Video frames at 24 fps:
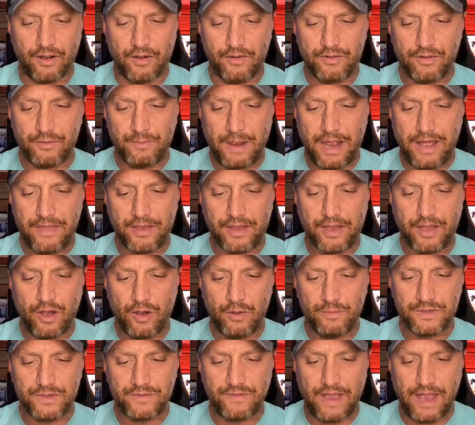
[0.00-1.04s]
owned by the
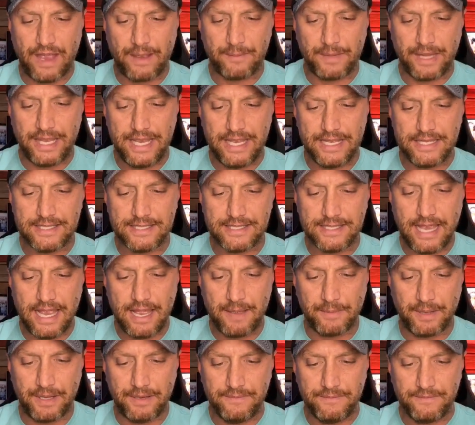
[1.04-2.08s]
Combs family in
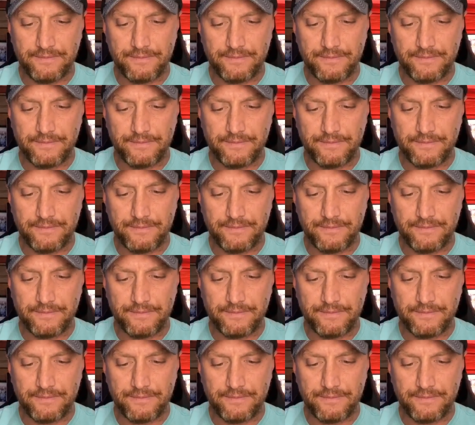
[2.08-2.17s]
Salmon,